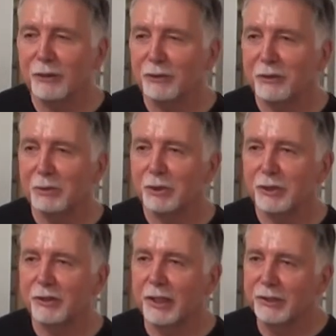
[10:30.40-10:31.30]
November
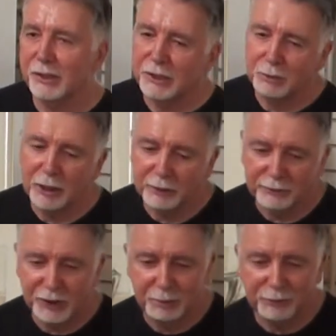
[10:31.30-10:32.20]

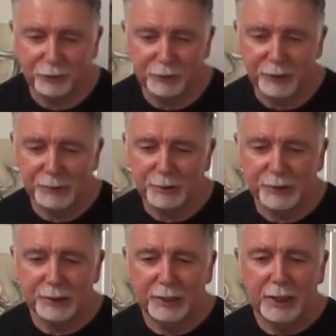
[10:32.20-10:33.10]
2012, just before
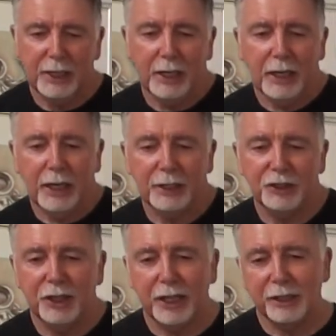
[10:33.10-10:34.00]
Christmas. And
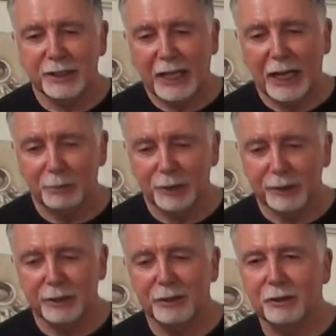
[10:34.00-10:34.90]
she had a
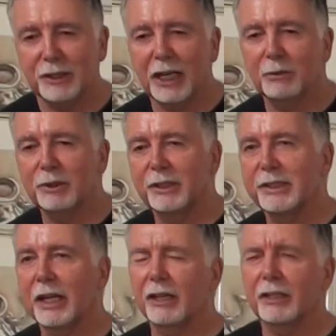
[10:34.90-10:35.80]
tablet, a new tablet,
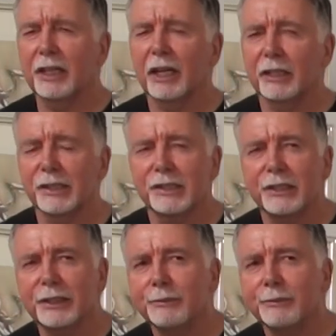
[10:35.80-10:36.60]
a Galaxy.